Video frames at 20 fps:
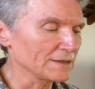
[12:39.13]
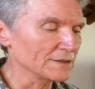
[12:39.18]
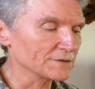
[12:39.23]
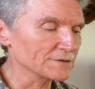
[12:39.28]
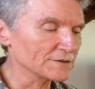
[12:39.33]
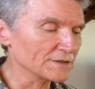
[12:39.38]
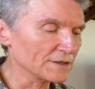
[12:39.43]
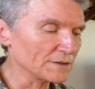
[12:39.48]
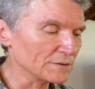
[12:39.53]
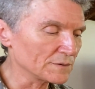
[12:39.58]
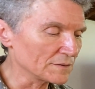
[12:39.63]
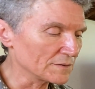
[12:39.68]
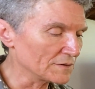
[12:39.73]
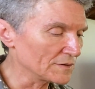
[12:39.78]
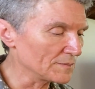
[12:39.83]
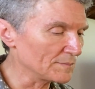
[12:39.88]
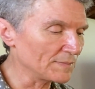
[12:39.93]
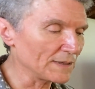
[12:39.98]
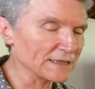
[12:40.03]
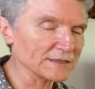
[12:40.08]
So,
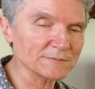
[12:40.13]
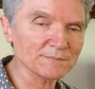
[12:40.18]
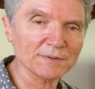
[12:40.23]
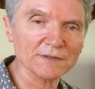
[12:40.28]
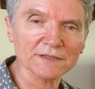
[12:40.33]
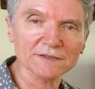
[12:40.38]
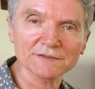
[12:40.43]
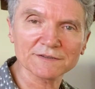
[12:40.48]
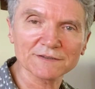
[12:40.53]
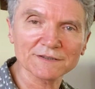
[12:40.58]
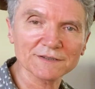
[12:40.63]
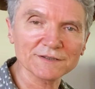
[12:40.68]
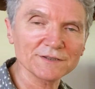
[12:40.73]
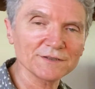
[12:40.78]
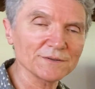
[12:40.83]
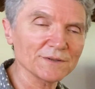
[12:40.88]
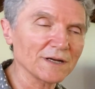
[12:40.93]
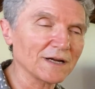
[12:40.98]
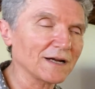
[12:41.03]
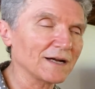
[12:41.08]
the best person that
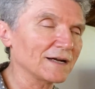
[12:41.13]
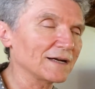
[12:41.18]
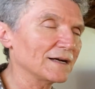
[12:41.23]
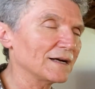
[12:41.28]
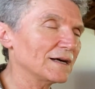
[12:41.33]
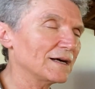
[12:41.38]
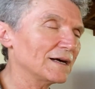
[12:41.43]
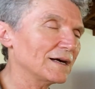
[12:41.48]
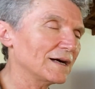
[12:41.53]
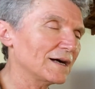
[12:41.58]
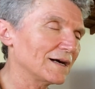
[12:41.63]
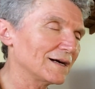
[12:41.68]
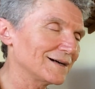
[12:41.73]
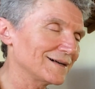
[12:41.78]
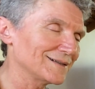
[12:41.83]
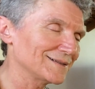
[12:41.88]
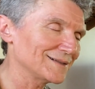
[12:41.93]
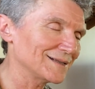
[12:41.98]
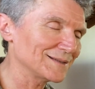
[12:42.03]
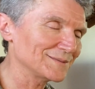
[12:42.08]
you are.
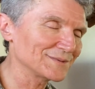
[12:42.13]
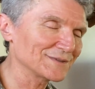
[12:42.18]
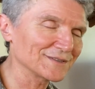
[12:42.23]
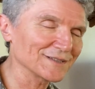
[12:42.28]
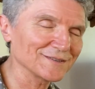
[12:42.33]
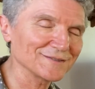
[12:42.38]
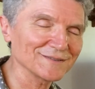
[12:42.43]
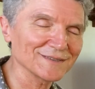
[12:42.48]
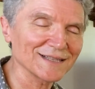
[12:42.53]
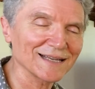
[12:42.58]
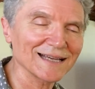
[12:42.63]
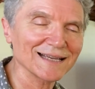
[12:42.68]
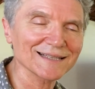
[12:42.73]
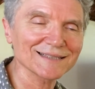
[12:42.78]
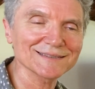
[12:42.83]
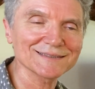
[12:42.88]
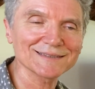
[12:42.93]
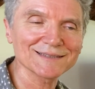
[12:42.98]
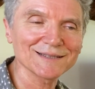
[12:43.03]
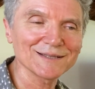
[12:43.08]
I'm so
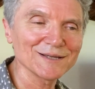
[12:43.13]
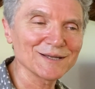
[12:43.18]
relaxed.